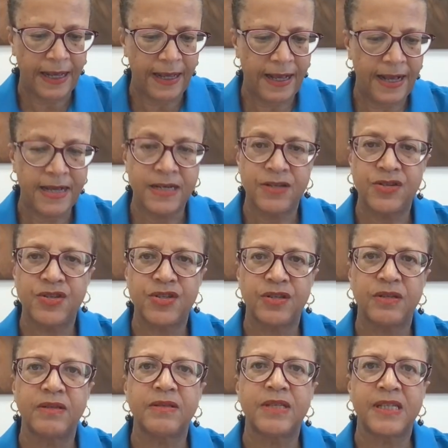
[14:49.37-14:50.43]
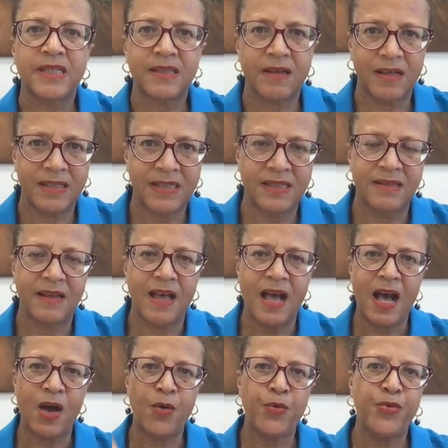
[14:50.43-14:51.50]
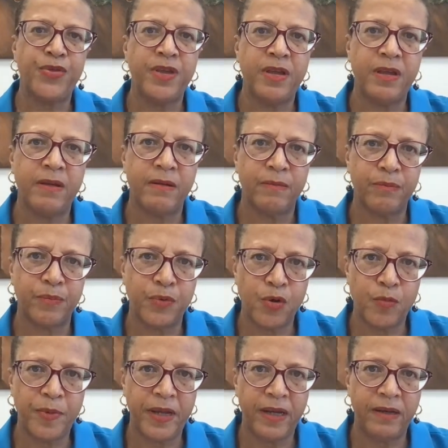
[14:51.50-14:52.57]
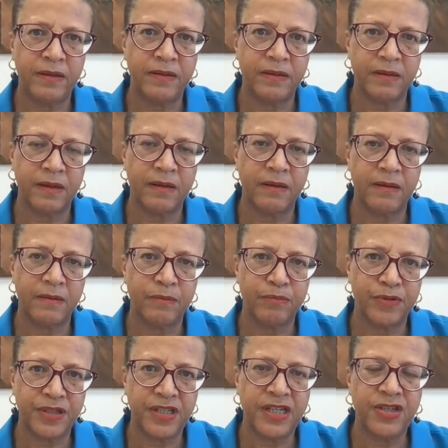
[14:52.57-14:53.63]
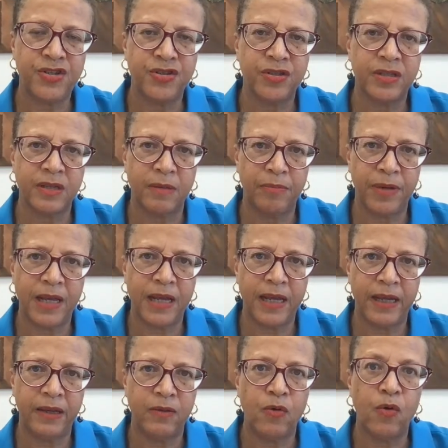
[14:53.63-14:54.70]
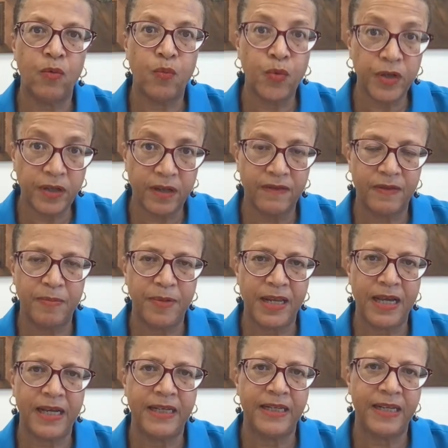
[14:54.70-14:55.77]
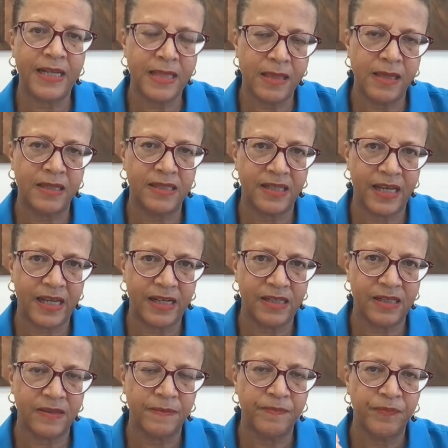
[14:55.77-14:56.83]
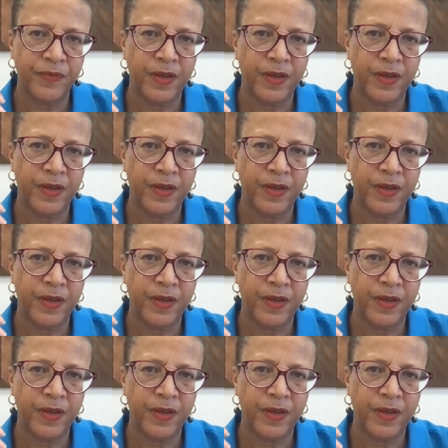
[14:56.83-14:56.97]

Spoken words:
and discuss how the probate procedures apply, or would have applied in this case,